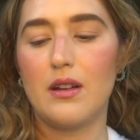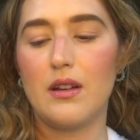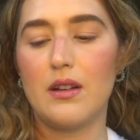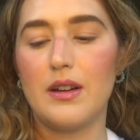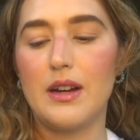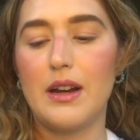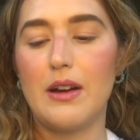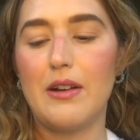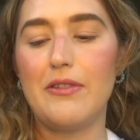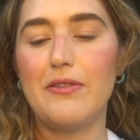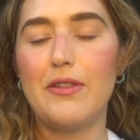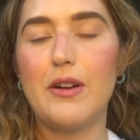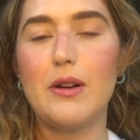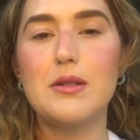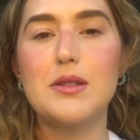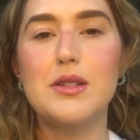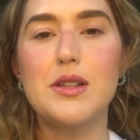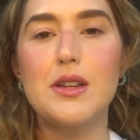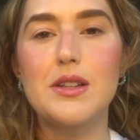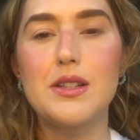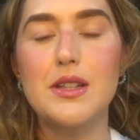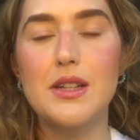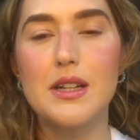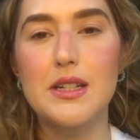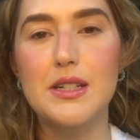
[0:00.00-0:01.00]
Now if I was
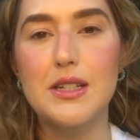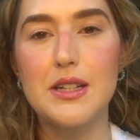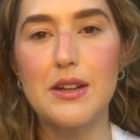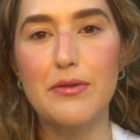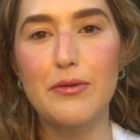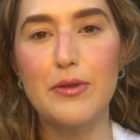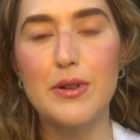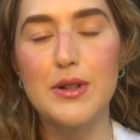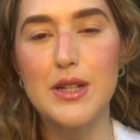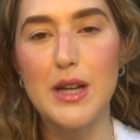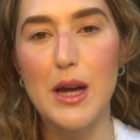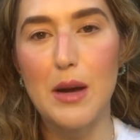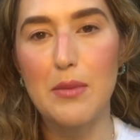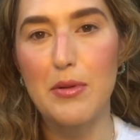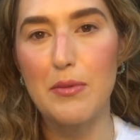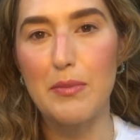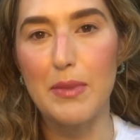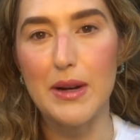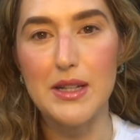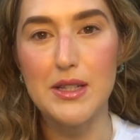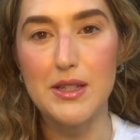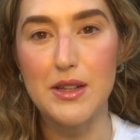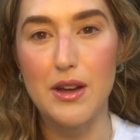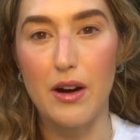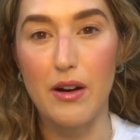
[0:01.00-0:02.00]
using a different type of
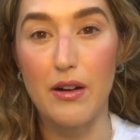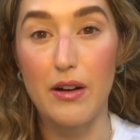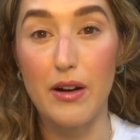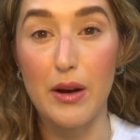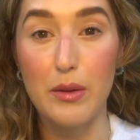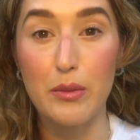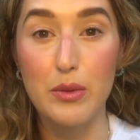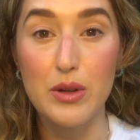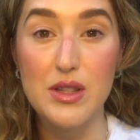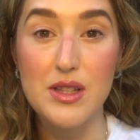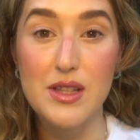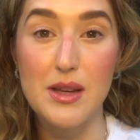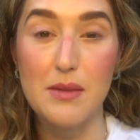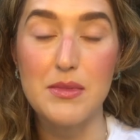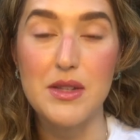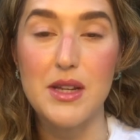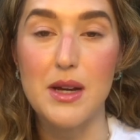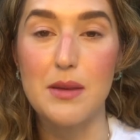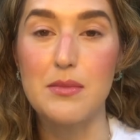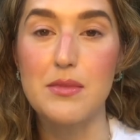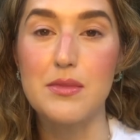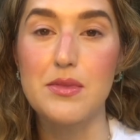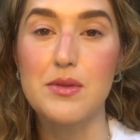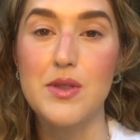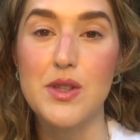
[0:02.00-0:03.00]
mascara, I would
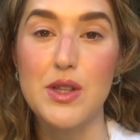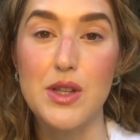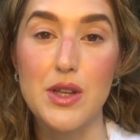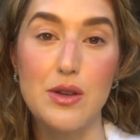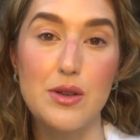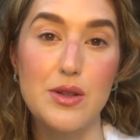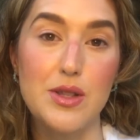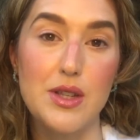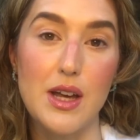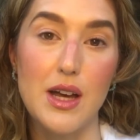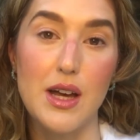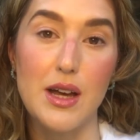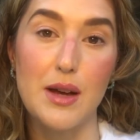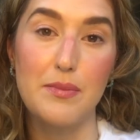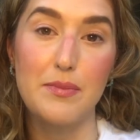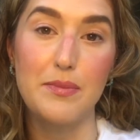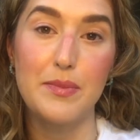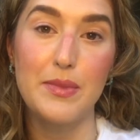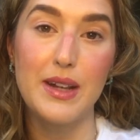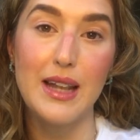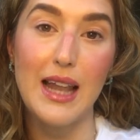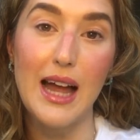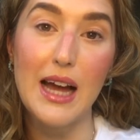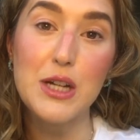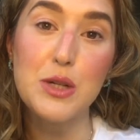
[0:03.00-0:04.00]
sometimes use a
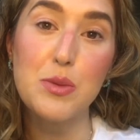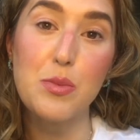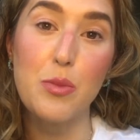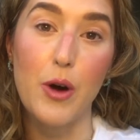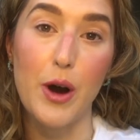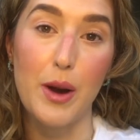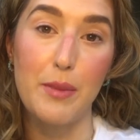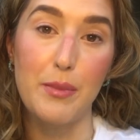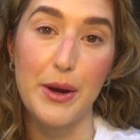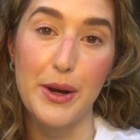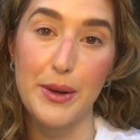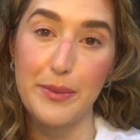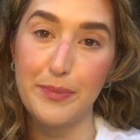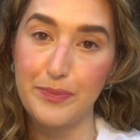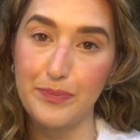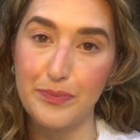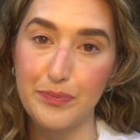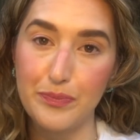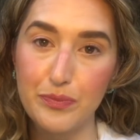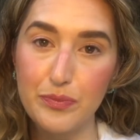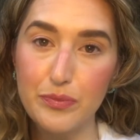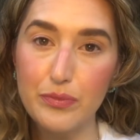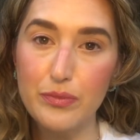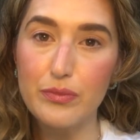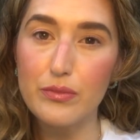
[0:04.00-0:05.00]
lash primer,
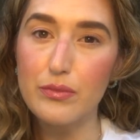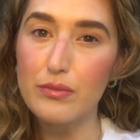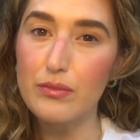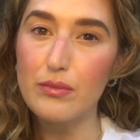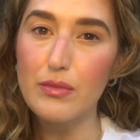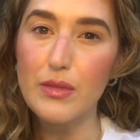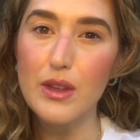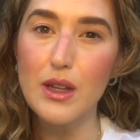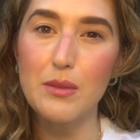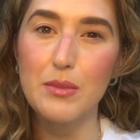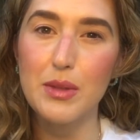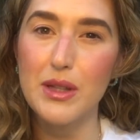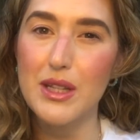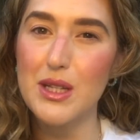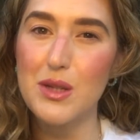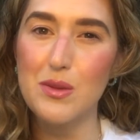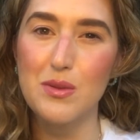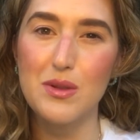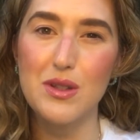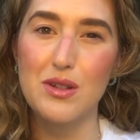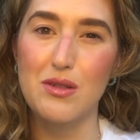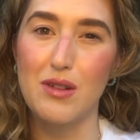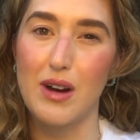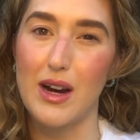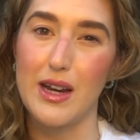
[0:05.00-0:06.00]
but this
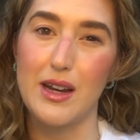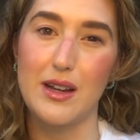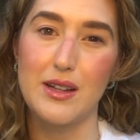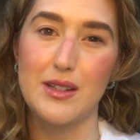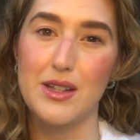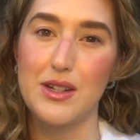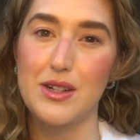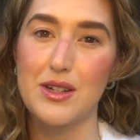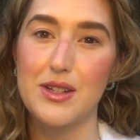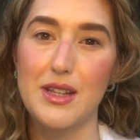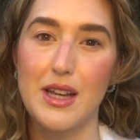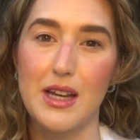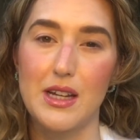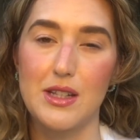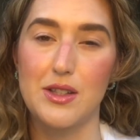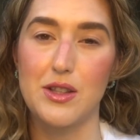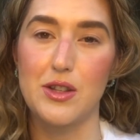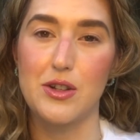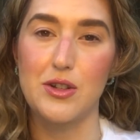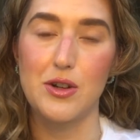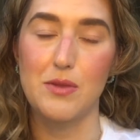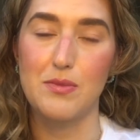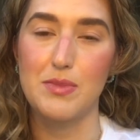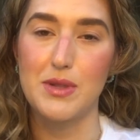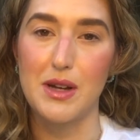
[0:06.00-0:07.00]
one's great because it just gets the
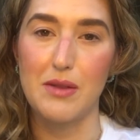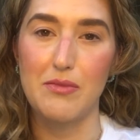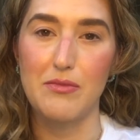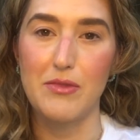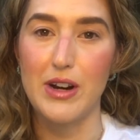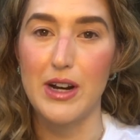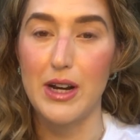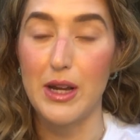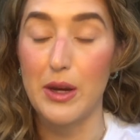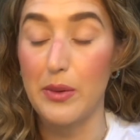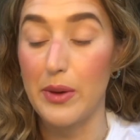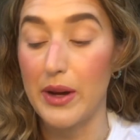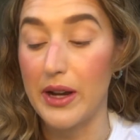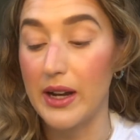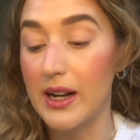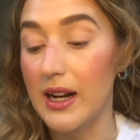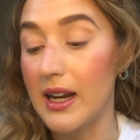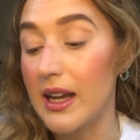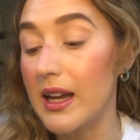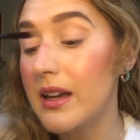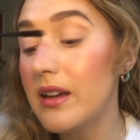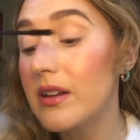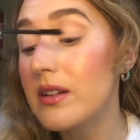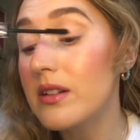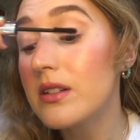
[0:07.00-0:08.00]
job done really
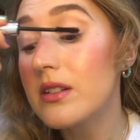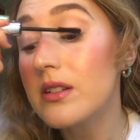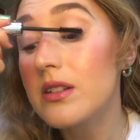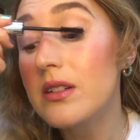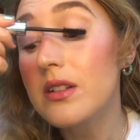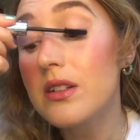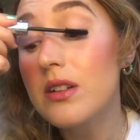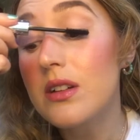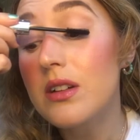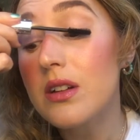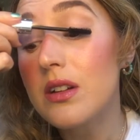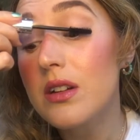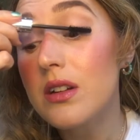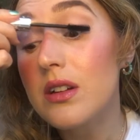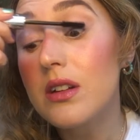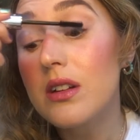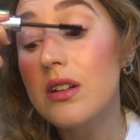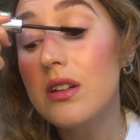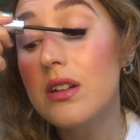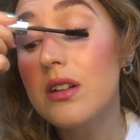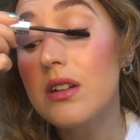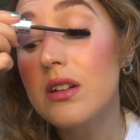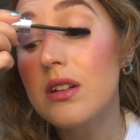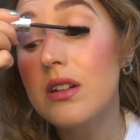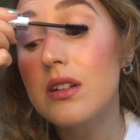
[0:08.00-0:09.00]
quickly.
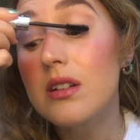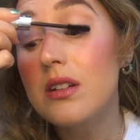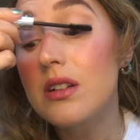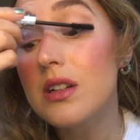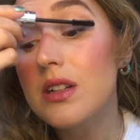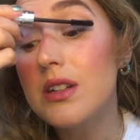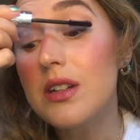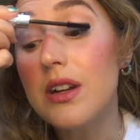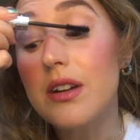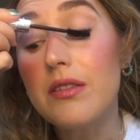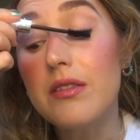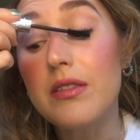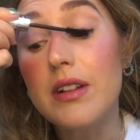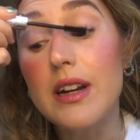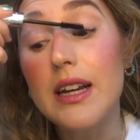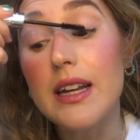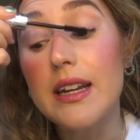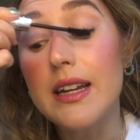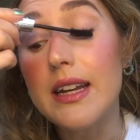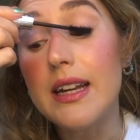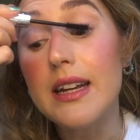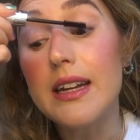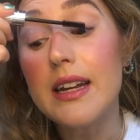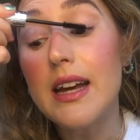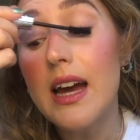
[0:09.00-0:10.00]
You don't really
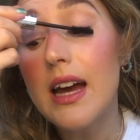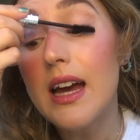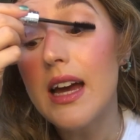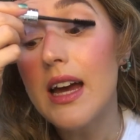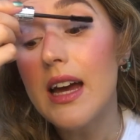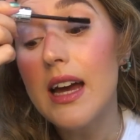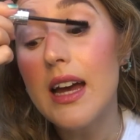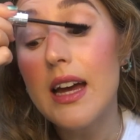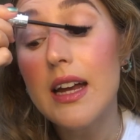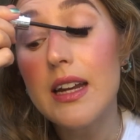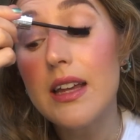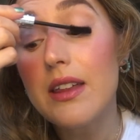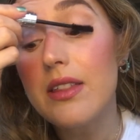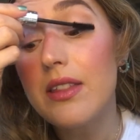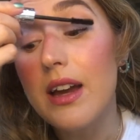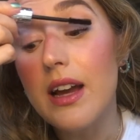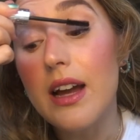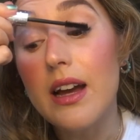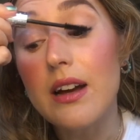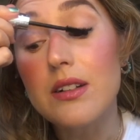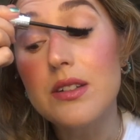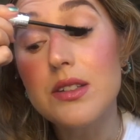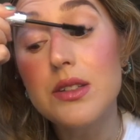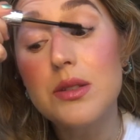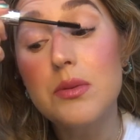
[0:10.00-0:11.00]
need anything
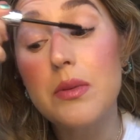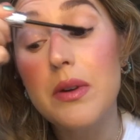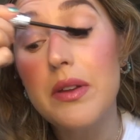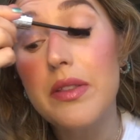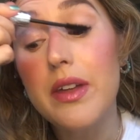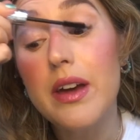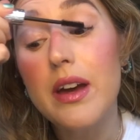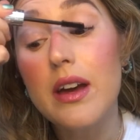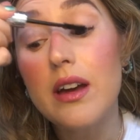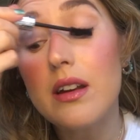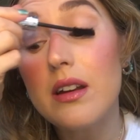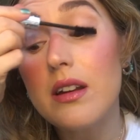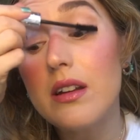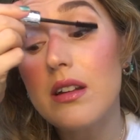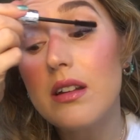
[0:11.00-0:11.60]
else with it.